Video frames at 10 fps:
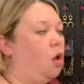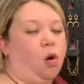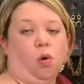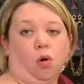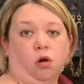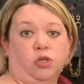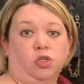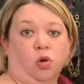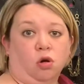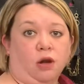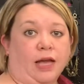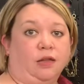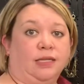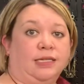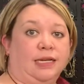or shorter
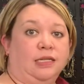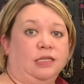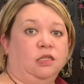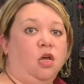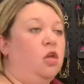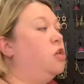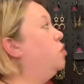necklaces, you